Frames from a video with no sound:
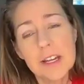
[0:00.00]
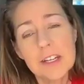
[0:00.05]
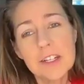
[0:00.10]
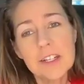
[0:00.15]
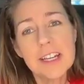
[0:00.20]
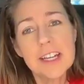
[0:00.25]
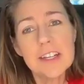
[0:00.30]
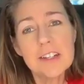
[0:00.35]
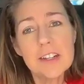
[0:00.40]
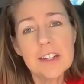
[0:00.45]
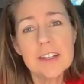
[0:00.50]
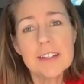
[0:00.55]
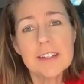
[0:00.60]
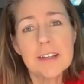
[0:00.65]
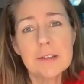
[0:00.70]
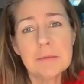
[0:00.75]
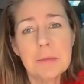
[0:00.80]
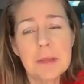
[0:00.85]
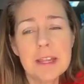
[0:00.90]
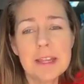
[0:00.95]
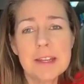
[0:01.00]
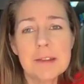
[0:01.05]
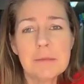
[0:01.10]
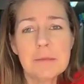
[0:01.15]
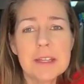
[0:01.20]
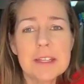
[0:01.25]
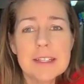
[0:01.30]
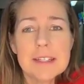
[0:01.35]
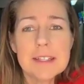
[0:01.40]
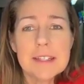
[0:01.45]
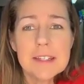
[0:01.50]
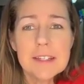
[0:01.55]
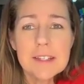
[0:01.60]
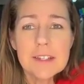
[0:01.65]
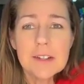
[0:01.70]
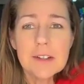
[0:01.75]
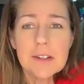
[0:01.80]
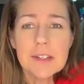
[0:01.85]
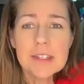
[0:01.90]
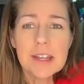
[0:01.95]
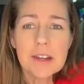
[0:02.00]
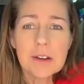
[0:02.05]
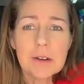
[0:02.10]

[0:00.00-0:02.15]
Congratulations on being a big sister,